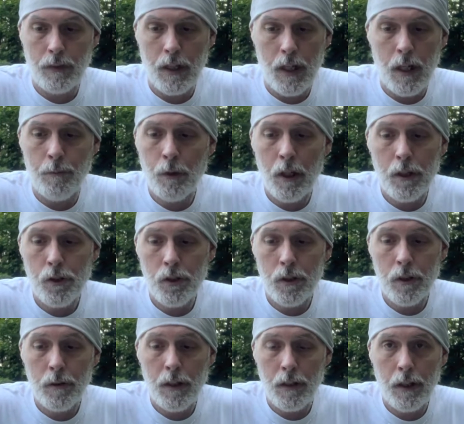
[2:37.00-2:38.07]
I'm not
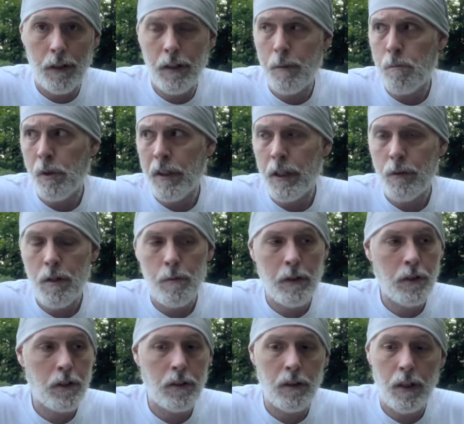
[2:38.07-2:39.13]
sure. I did bring it with me
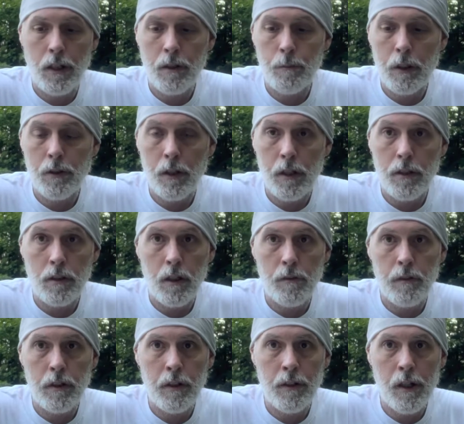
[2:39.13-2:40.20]
just in case I might try to
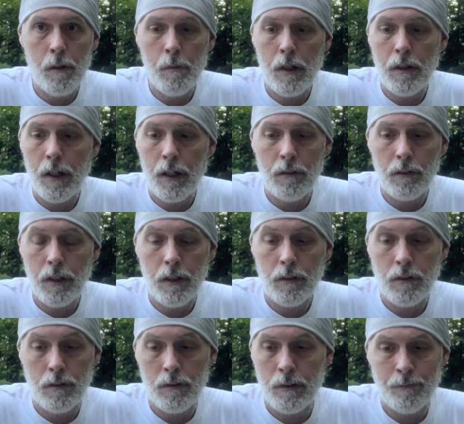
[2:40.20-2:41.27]
stuff it in there, but I don't think
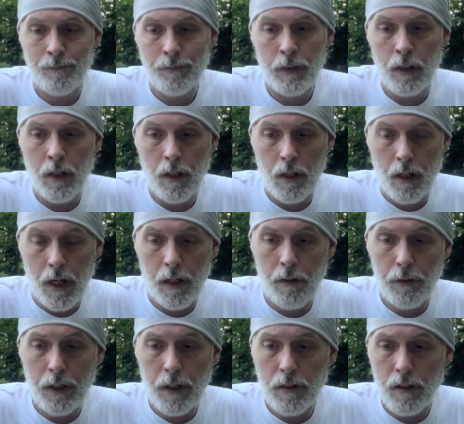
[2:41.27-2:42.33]
it's
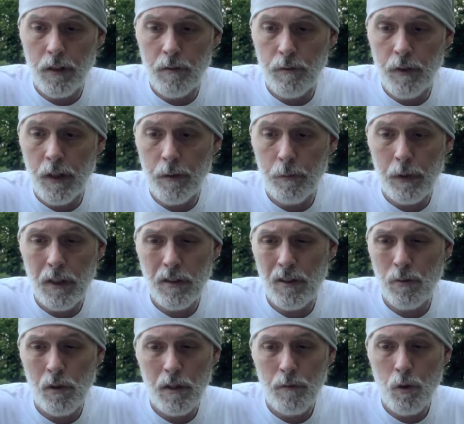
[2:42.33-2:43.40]
going to fit. Plus
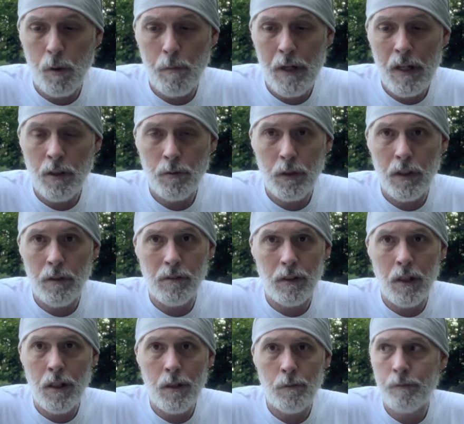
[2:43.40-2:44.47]
24 pounds with
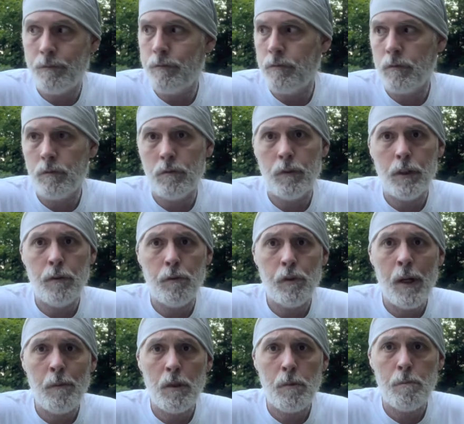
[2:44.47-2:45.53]
the
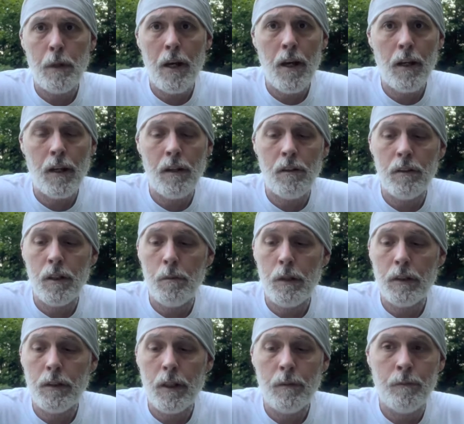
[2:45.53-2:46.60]
frameless pack. I don't know
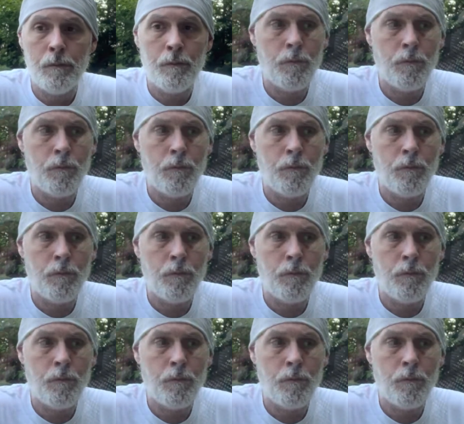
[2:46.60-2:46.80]
about that. I